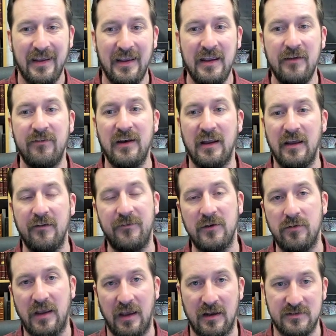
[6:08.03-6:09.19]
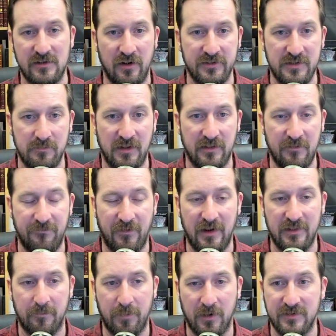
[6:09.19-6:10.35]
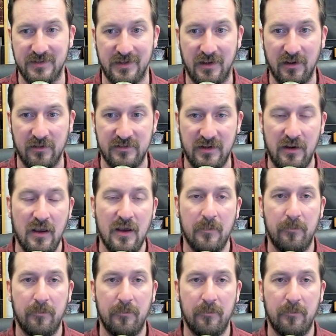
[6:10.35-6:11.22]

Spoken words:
Even if you can't ultimately find the person guilty,